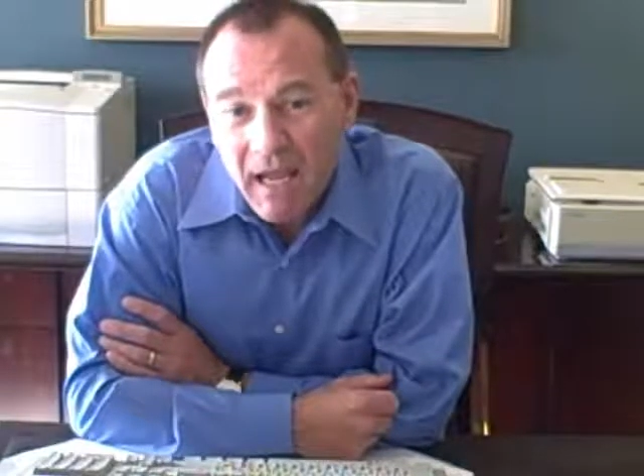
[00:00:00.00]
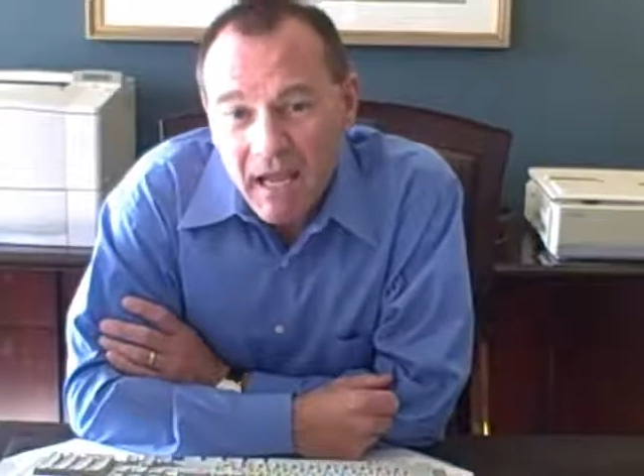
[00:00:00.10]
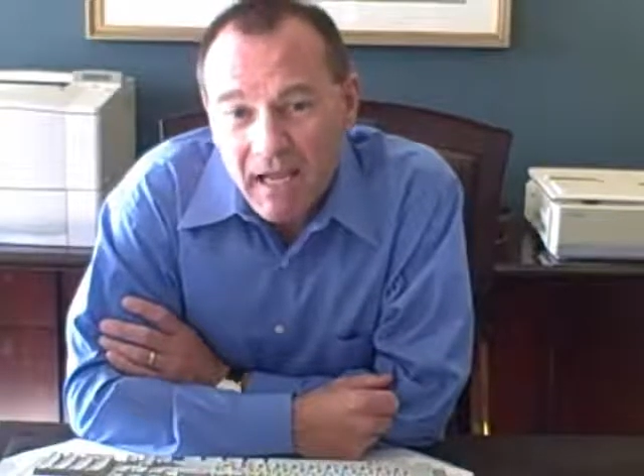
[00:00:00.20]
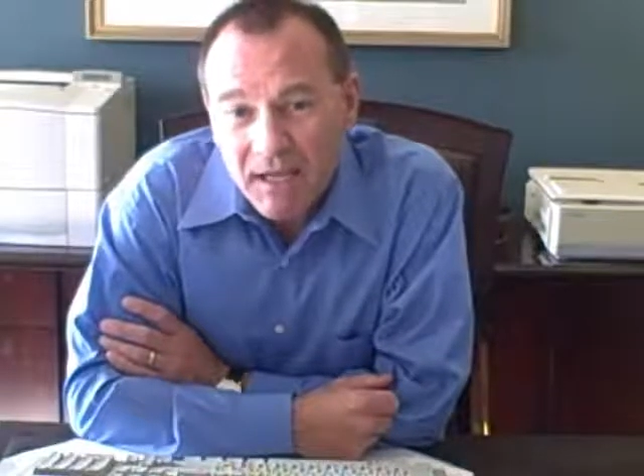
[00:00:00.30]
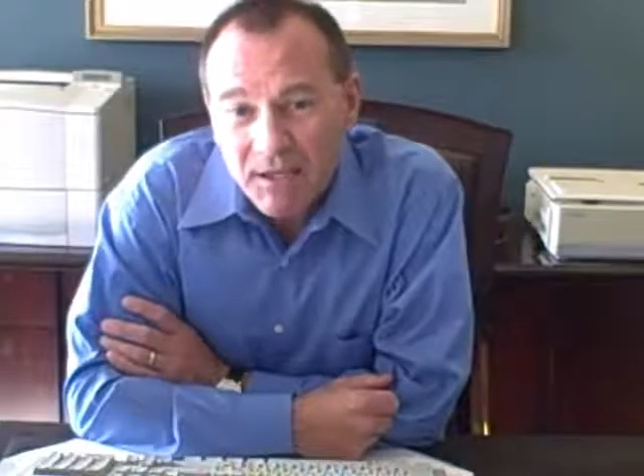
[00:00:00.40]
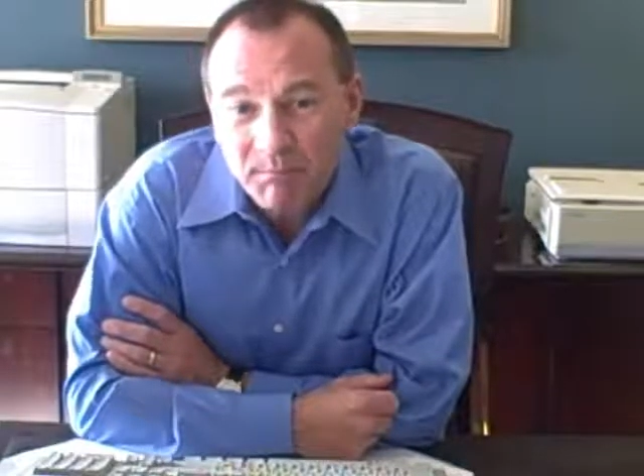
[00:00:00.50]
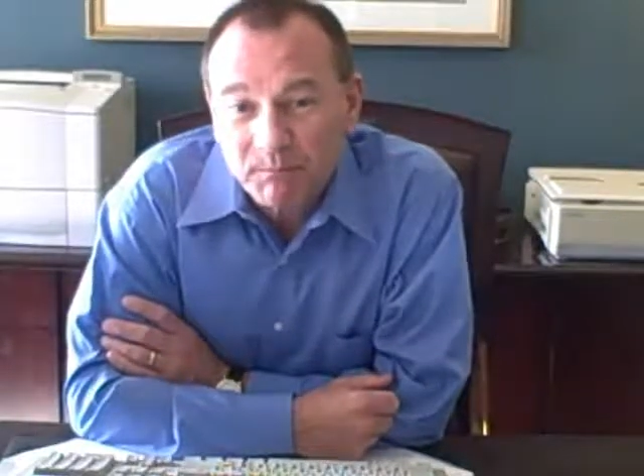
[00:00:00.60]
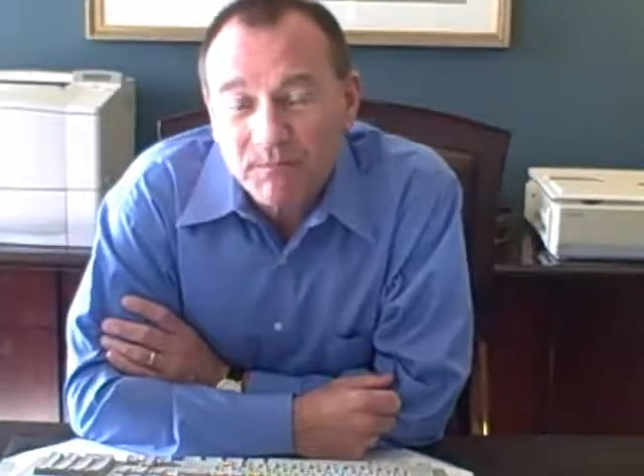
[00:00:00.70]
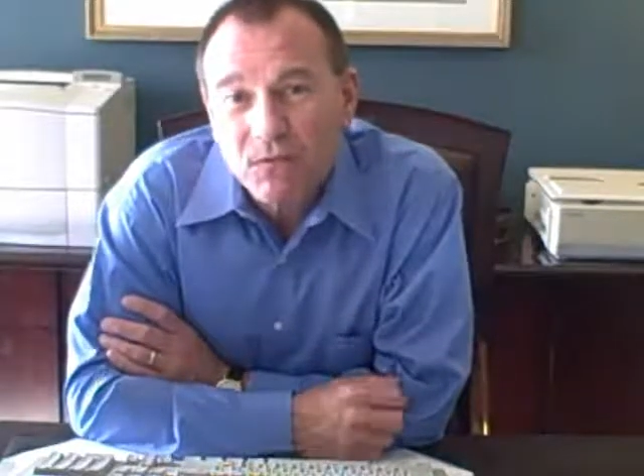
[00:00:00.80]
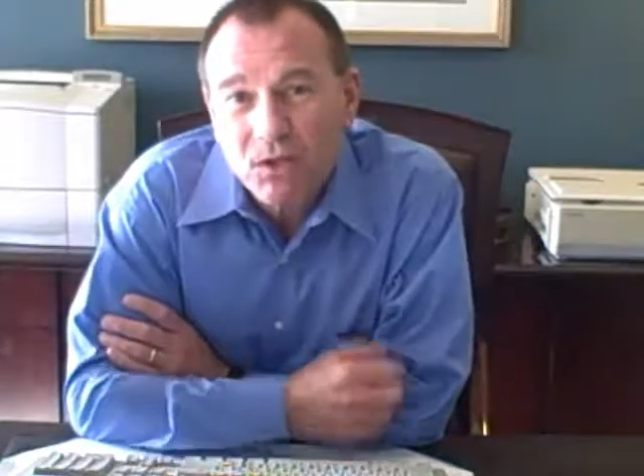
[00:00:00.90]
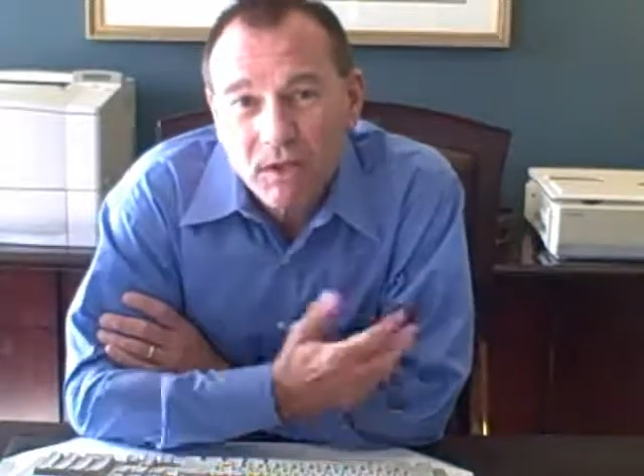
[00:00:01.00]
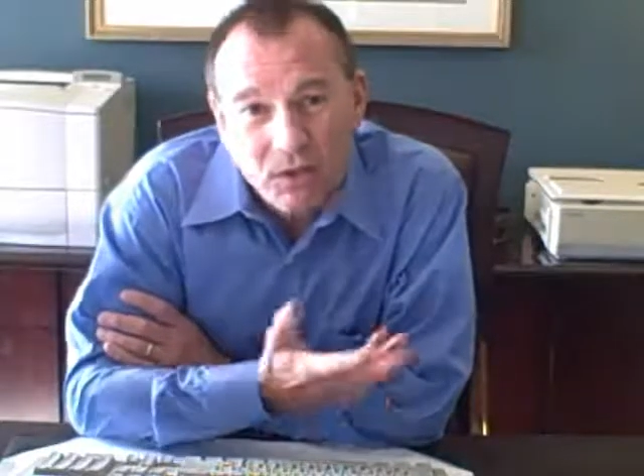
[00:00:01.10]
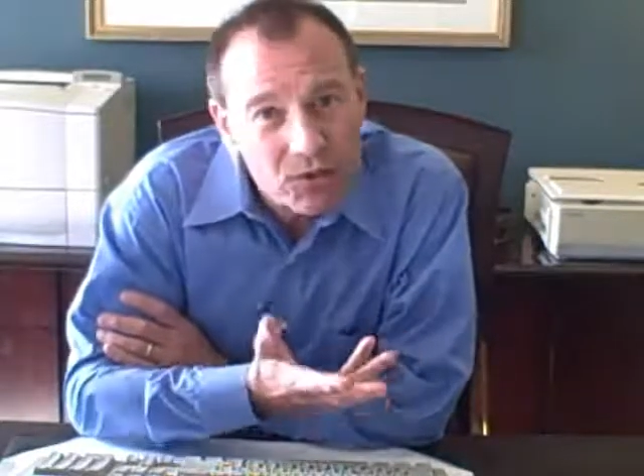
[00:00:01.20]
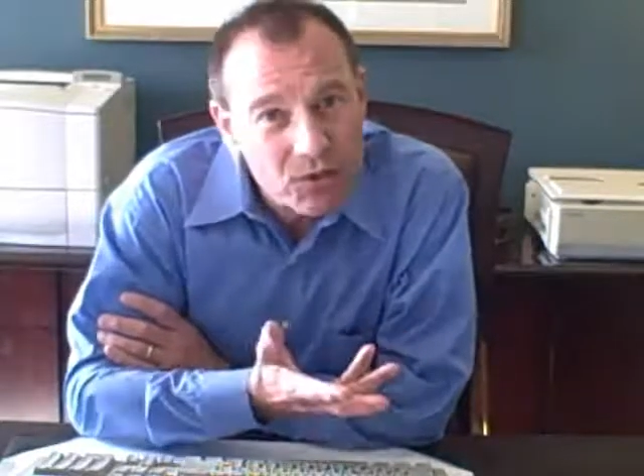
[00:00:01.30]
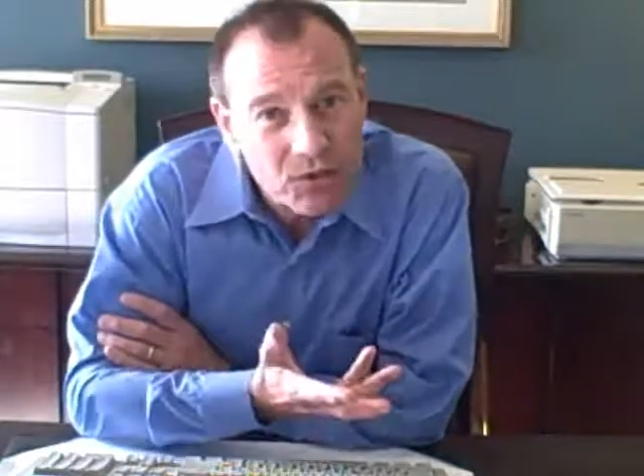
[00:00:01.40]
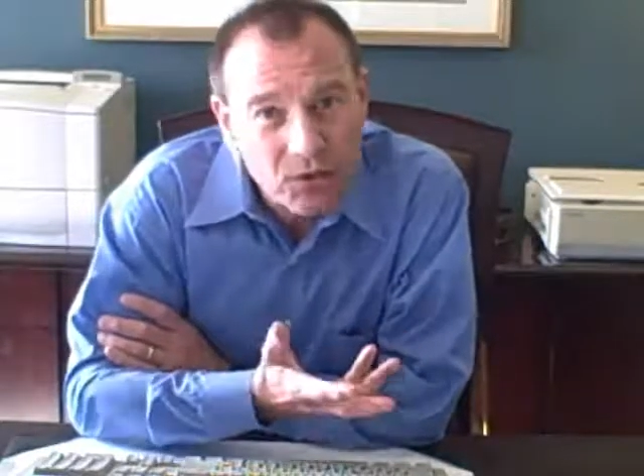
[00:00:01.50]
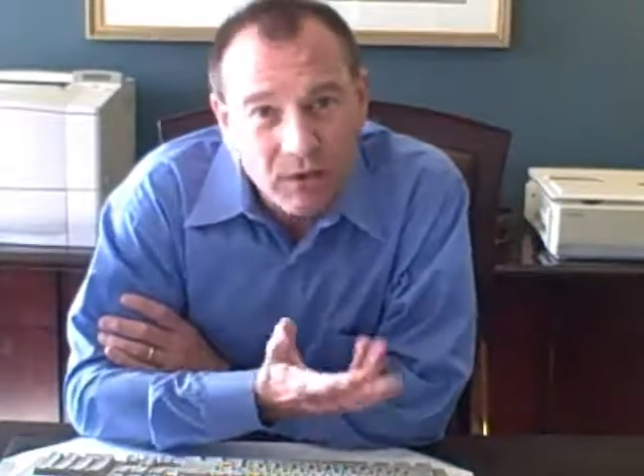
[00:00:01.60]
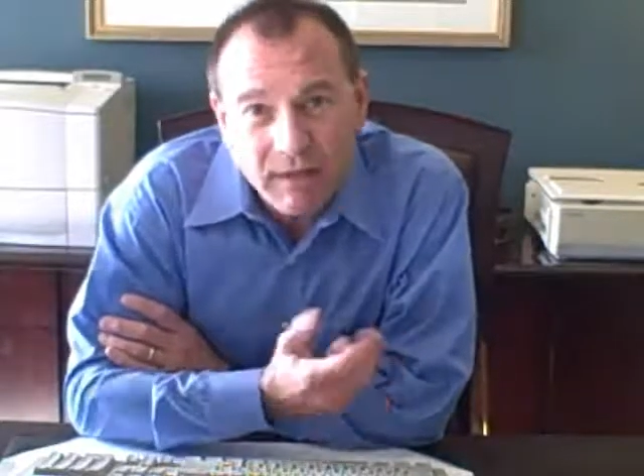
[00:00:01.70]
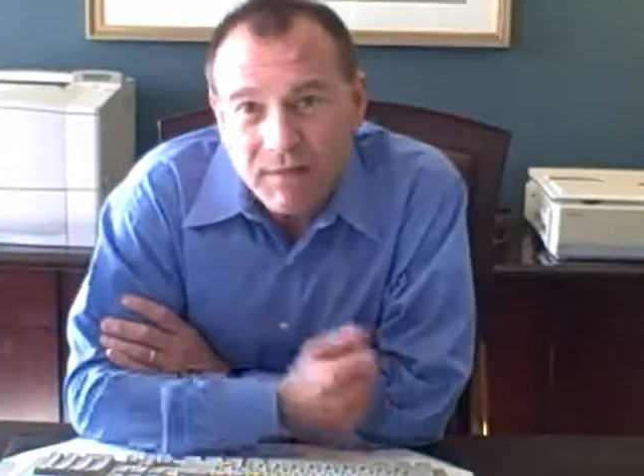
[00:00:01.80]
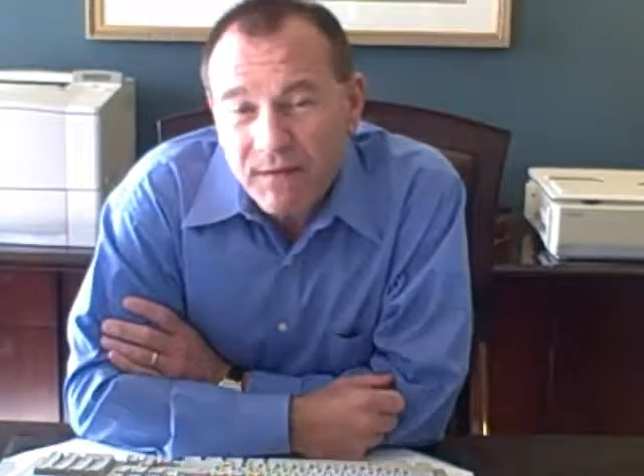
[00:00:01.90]
And
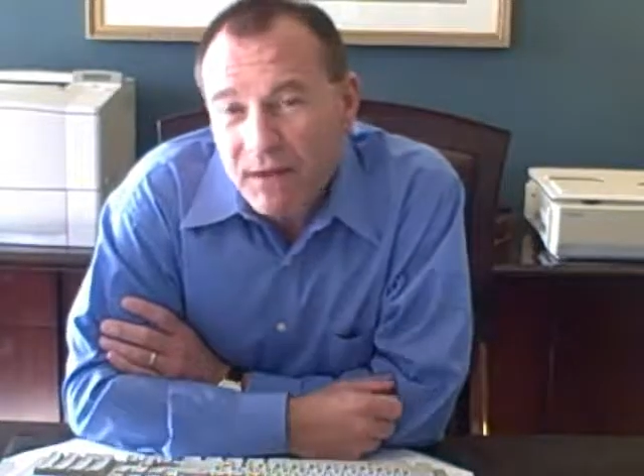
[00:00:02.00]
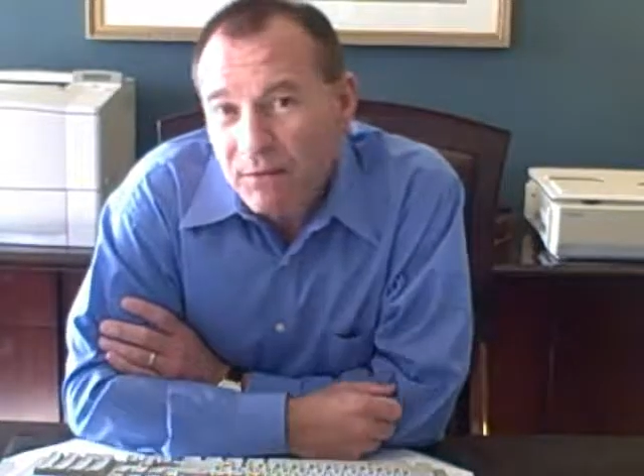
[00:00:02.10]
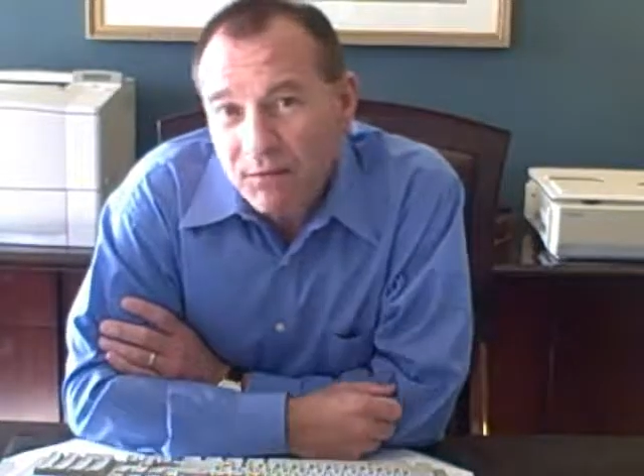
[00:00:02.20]
certainly feel